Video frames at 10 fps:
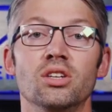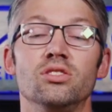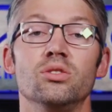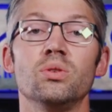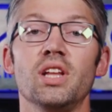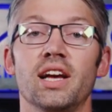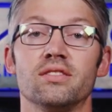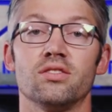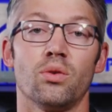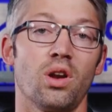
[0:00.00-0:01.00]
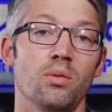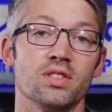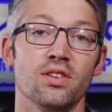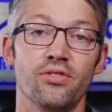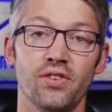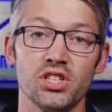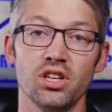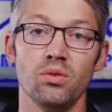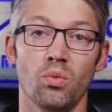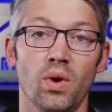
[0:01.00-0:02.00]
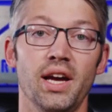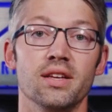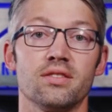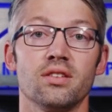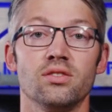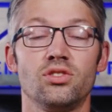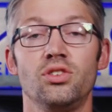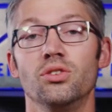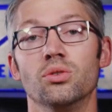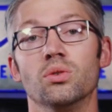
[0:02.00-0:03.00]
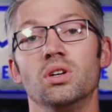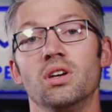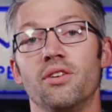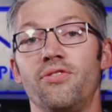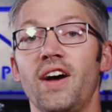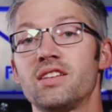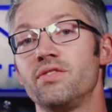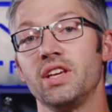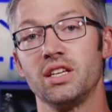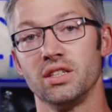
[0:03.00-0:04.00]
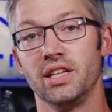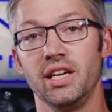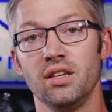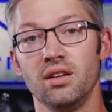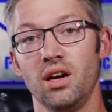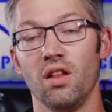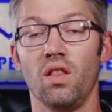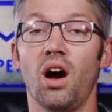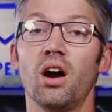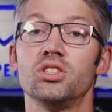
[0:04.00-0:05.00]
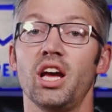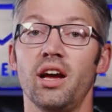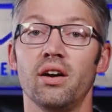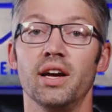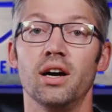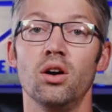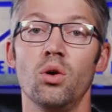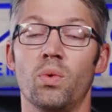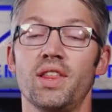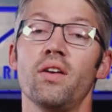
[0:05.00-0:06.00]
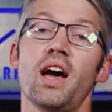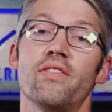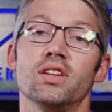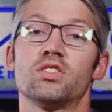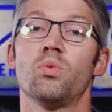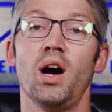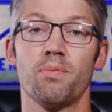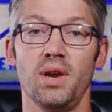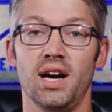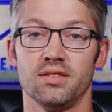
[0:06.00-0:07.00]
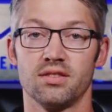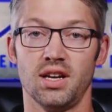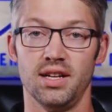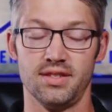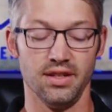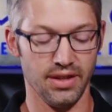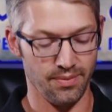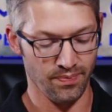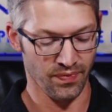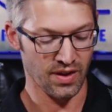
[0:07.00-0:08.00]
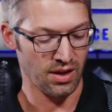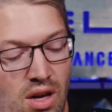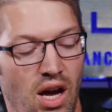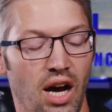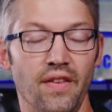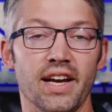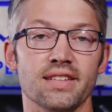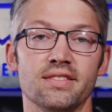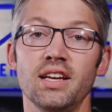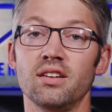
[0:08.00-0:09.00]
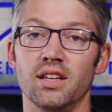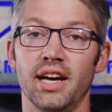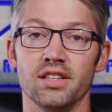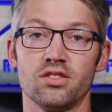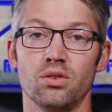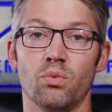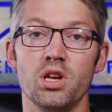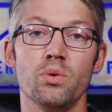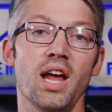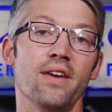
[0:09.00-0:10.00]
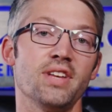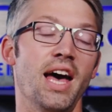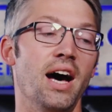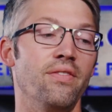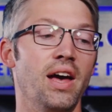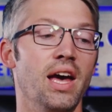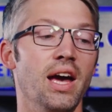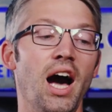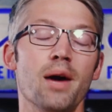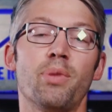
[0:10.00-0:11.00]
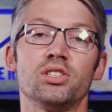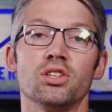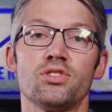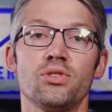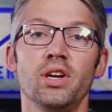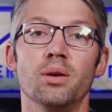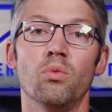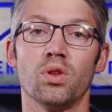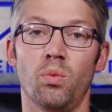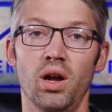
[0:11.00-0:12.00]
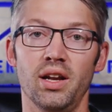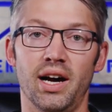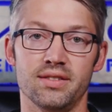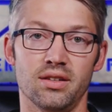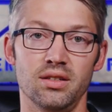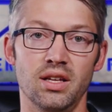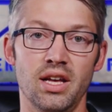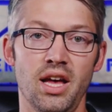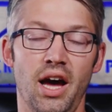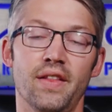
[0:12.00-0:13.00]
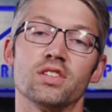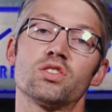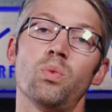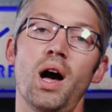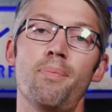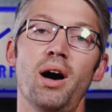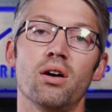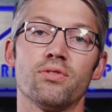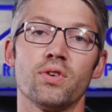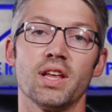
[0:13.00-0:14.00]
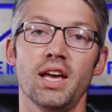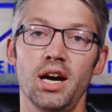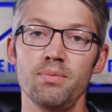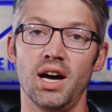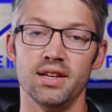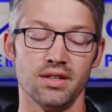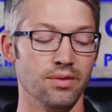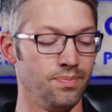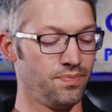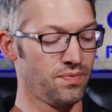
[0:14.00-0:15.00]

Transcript: Dual lances are one of the most efficient ways to effectively clean a large area without having to swap nozzles constantly. Unlike a single lance, where you would have to have a high pressure stream with one nozzle and then swap out for the chem nozzle,